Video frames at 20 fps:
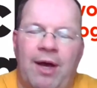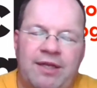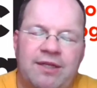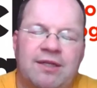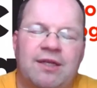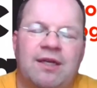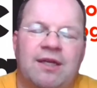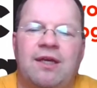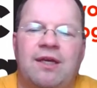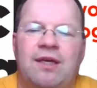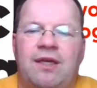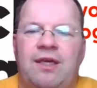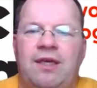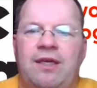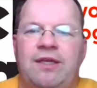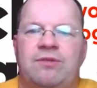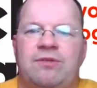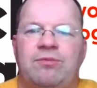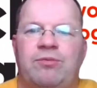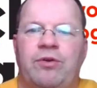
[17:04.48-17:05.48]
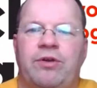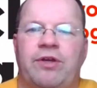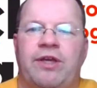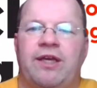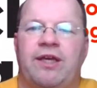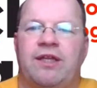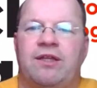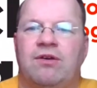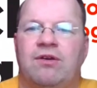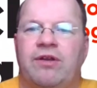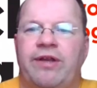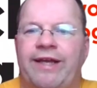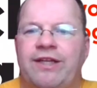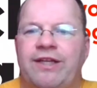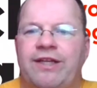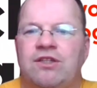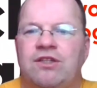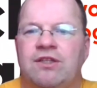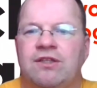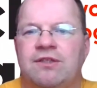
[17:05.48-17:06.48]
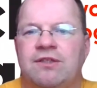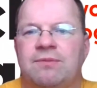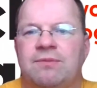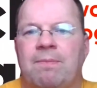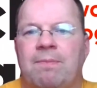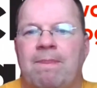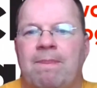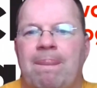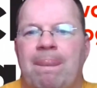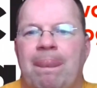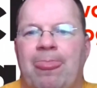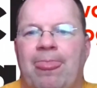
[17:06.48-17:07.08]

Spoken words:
but he is working in connections.